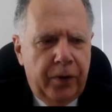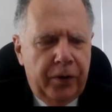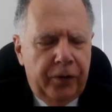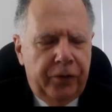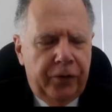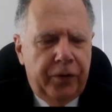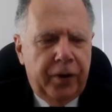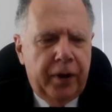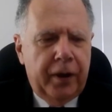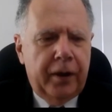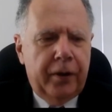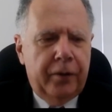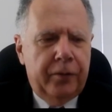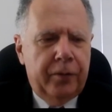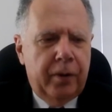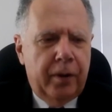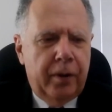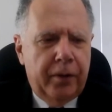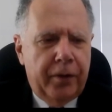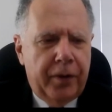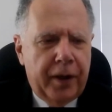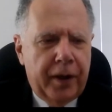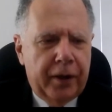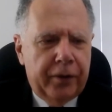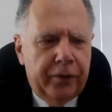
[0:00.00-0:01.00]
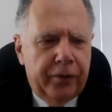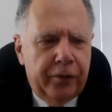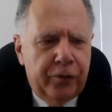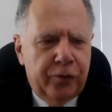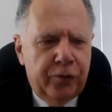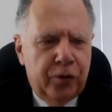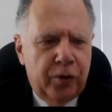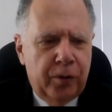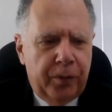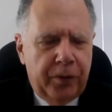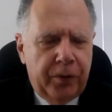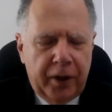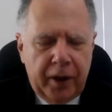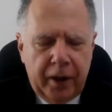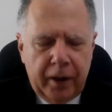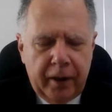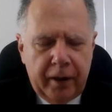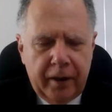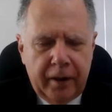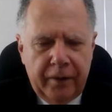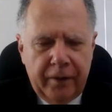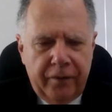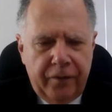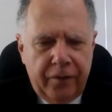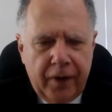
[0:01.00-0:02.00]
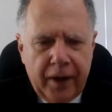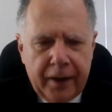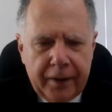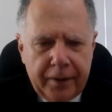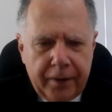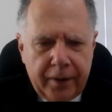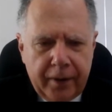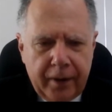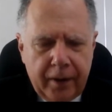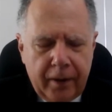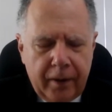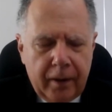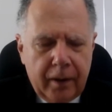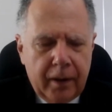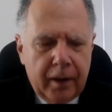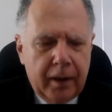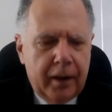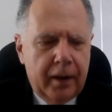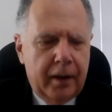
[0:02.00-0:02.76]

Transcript: We're sending 12,000 troops. They're not going to fight there.